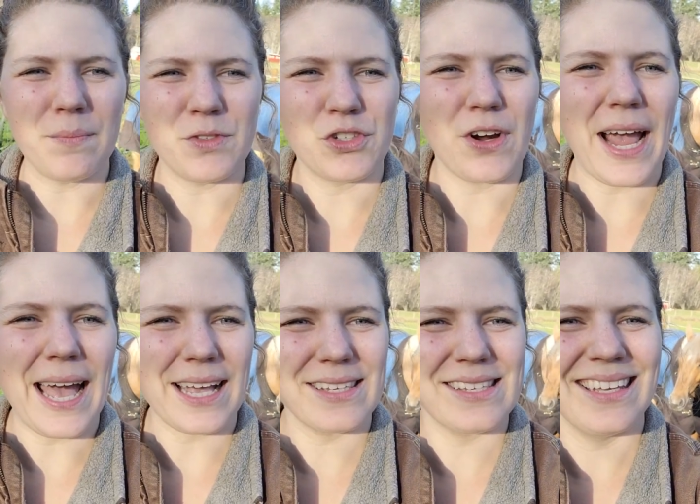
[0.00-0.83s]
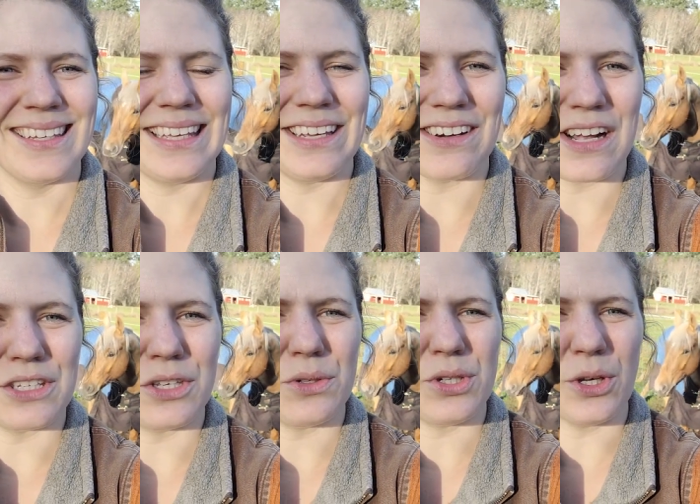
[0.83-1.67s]
tracks here
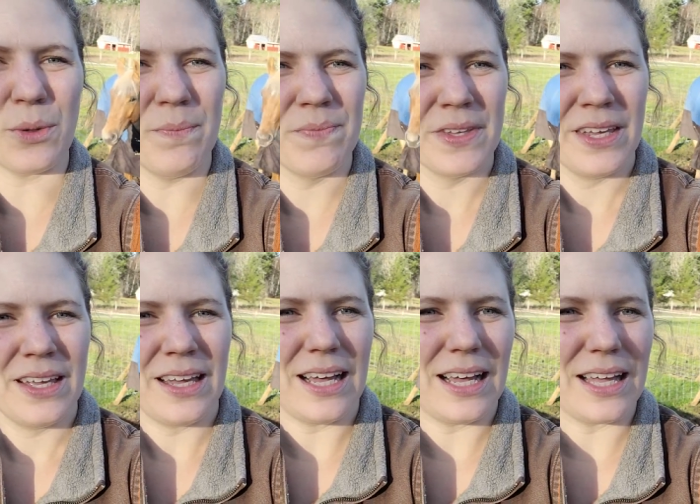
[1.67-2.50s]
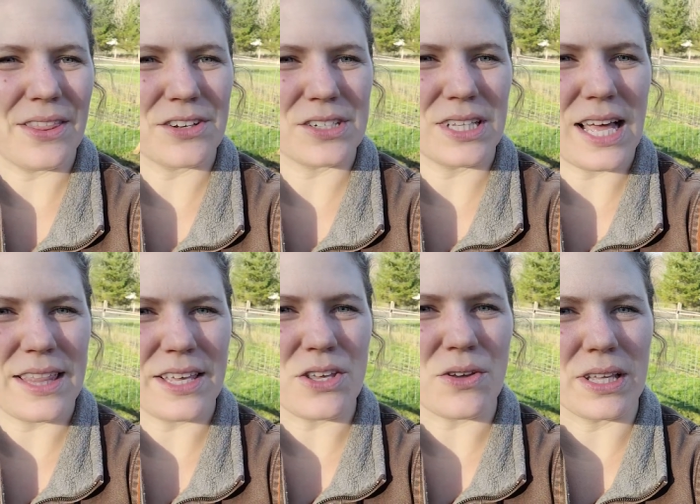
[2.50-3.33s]
on YouTube. There's a lot
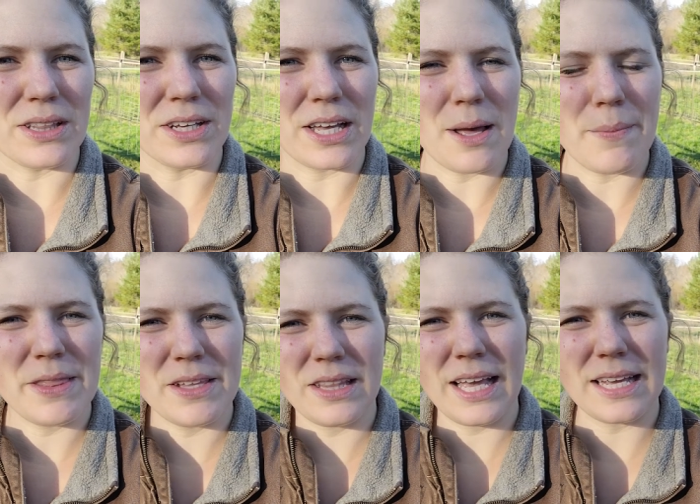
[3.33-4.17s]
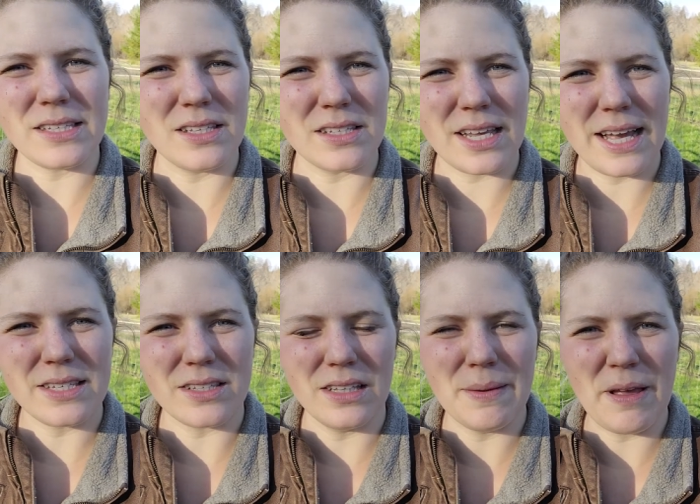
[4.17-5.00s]
that you can look up. And like I said, the
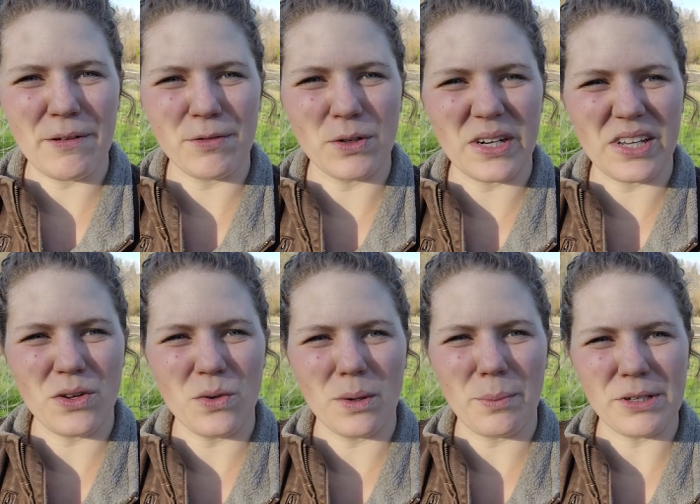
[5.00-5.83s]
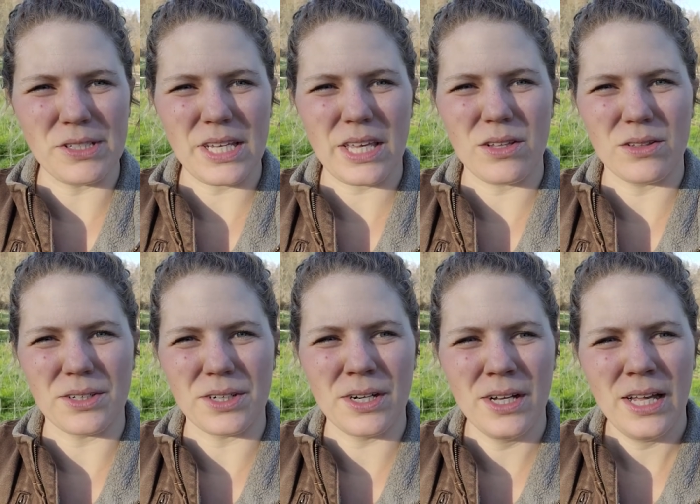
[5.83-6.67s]
sky's the limit for your
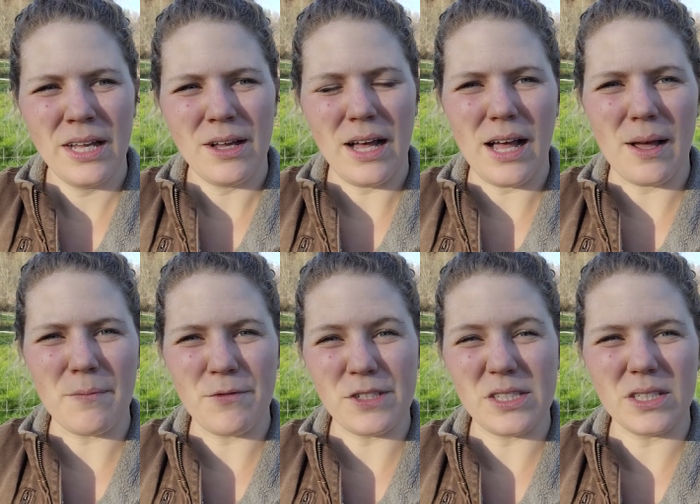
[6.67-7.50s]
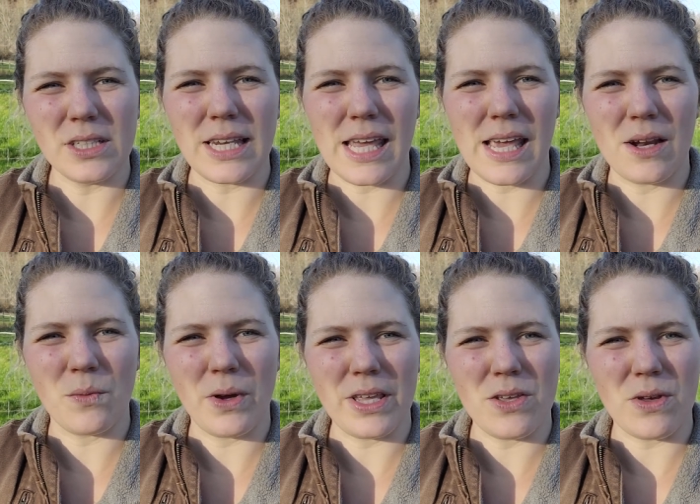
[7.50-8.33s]
particular facility and
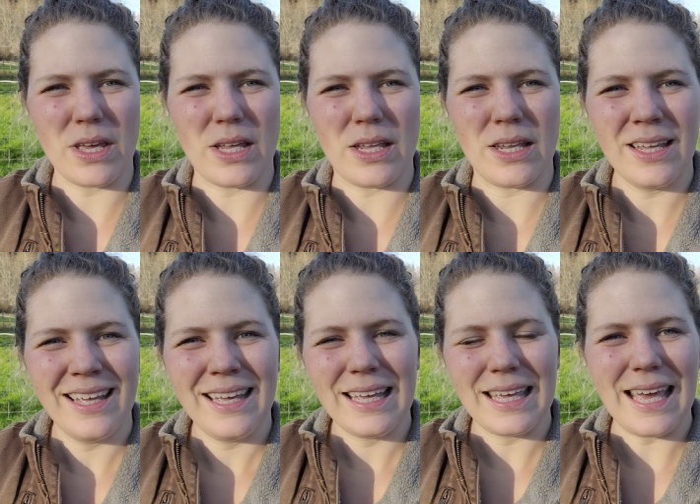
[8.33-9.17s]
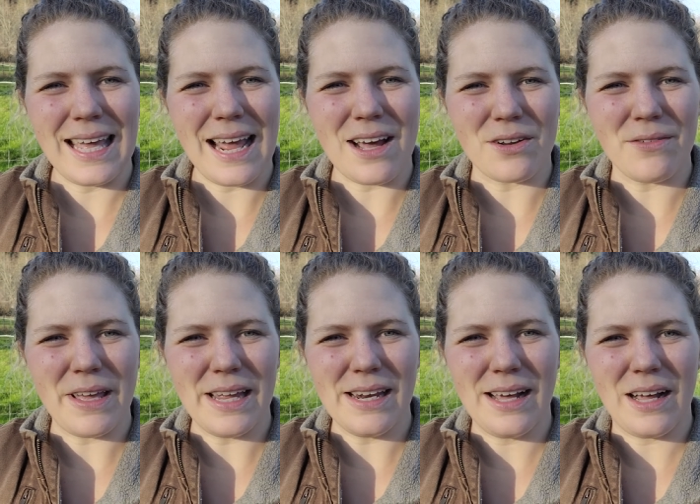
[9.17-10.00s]
what you can get out of
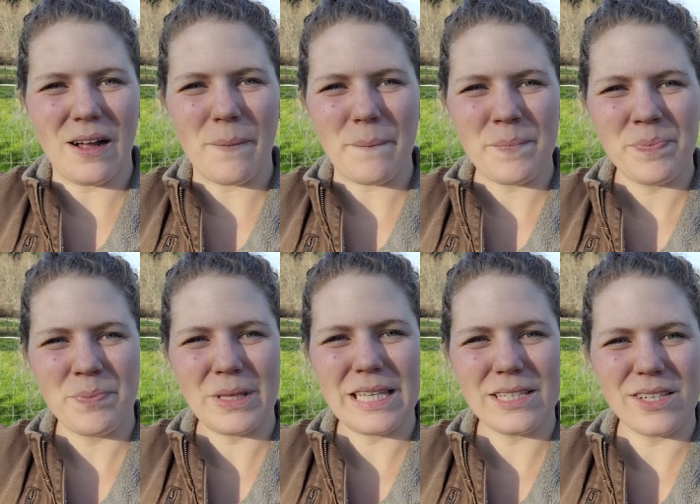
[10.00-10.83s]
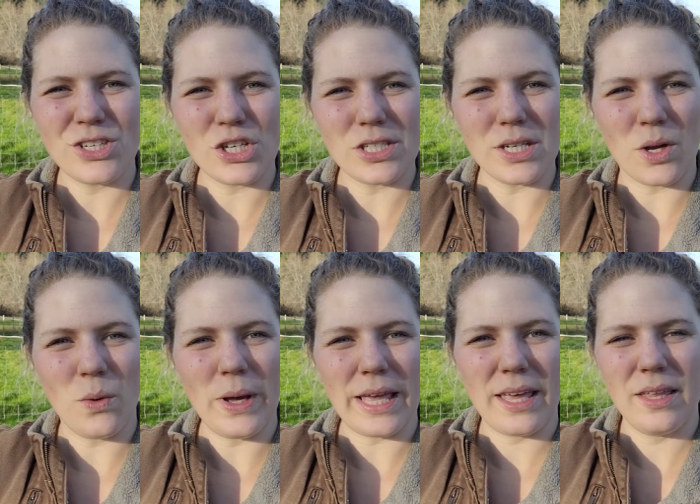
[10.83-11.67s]
it. But this is just
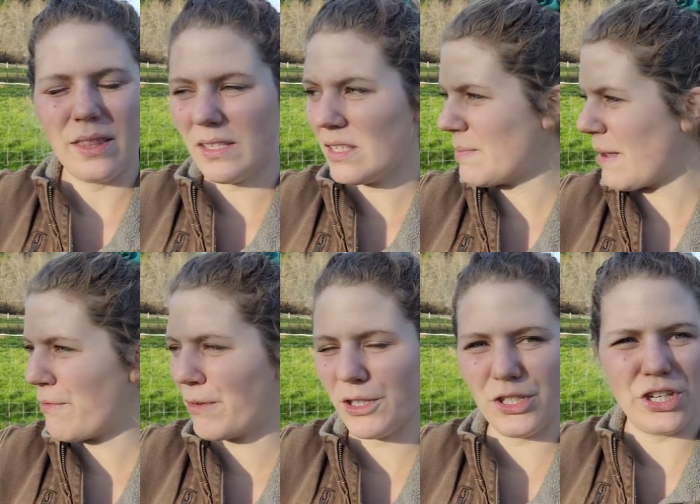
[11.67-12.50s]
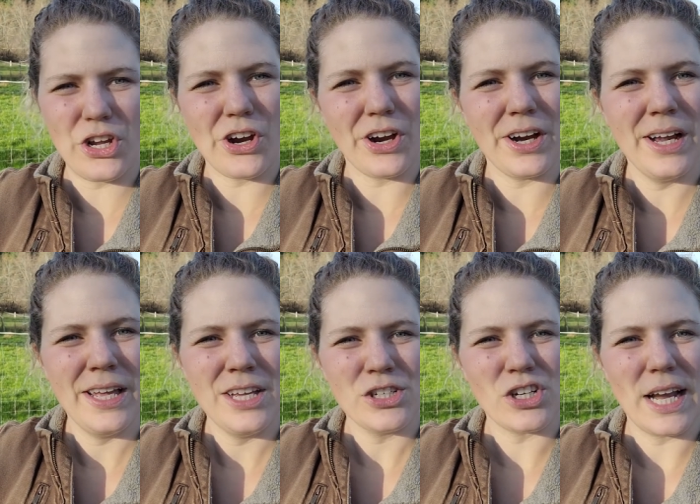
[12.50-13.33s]
this is my first year
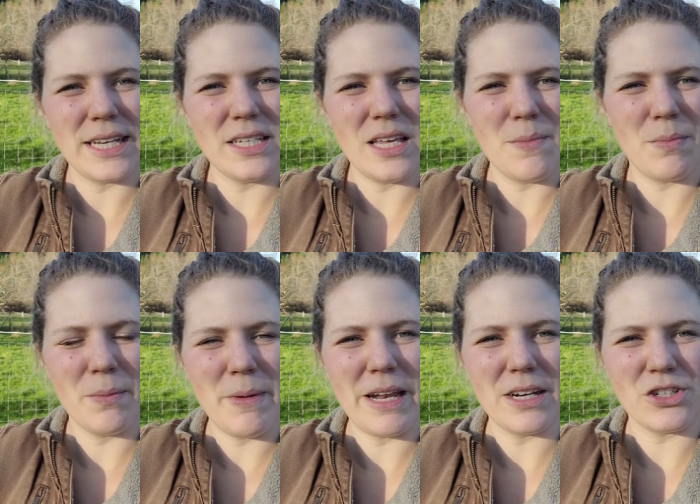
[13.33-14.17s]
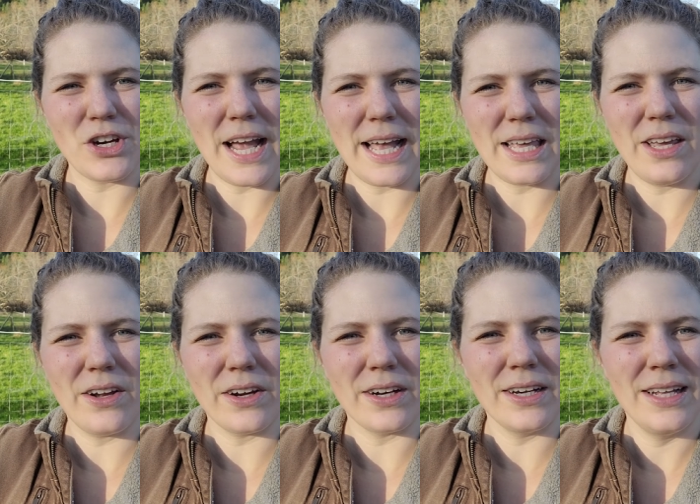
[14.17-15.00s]
trying to implement a track
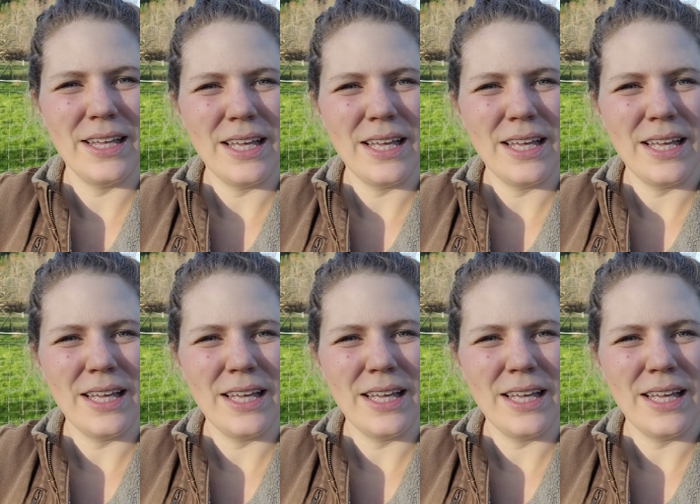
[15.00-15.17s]
here